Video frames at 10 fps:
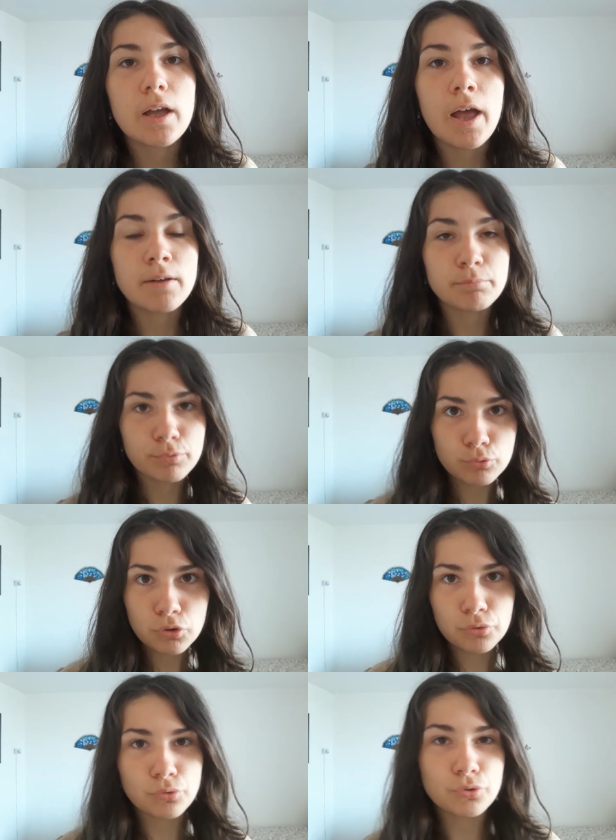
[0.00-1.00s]
and
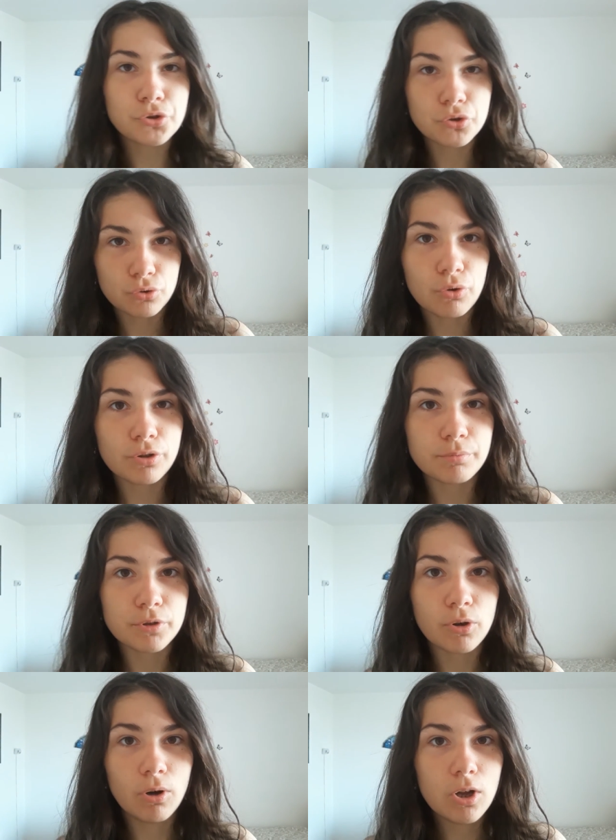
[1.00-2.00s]
Pluto rules
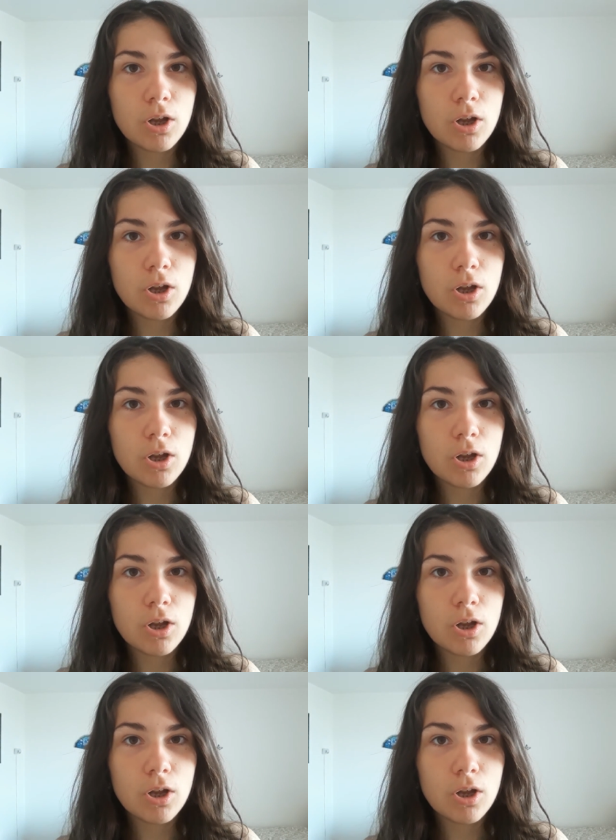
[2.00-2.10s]
Scorpio.